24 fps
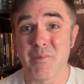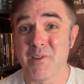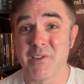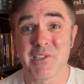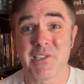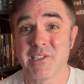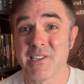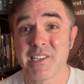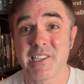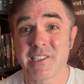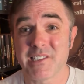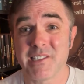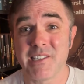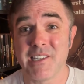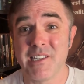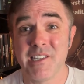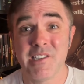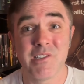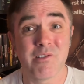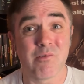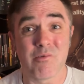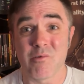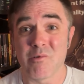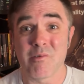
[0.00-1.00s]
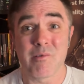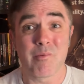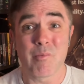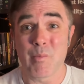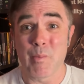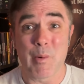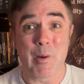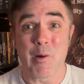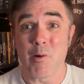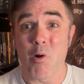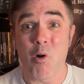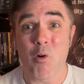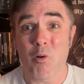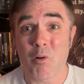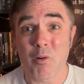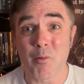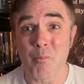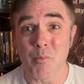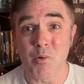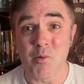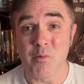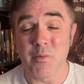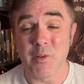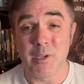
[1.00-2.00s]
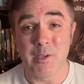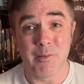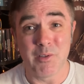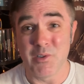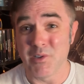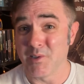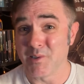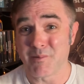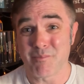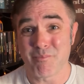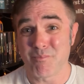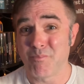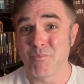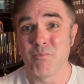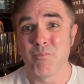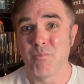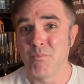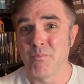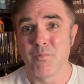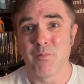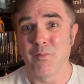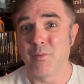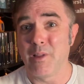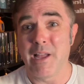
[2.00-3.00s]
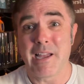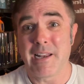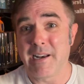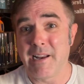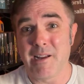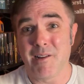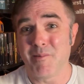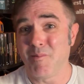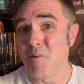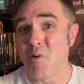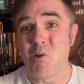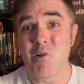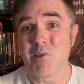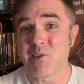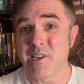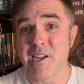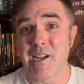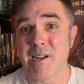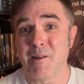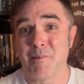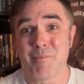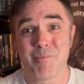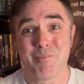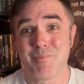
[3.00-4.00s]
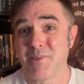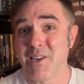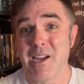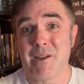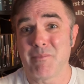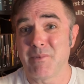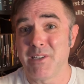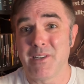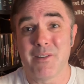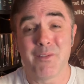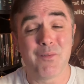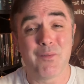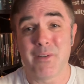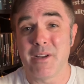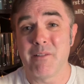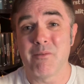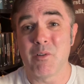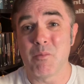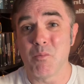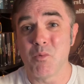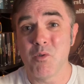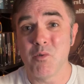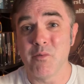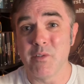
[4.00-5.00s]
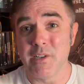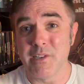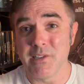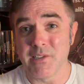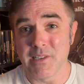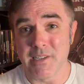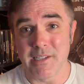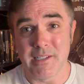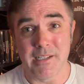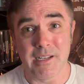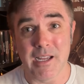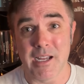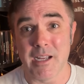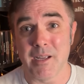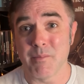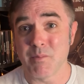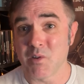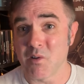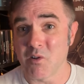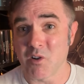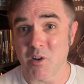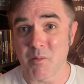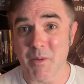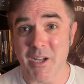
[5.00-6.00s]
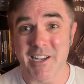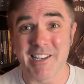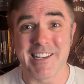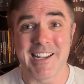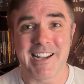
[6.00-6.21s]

the 60s or a horror movie, just flat out all-time top 10 favorite movies, and I am talking about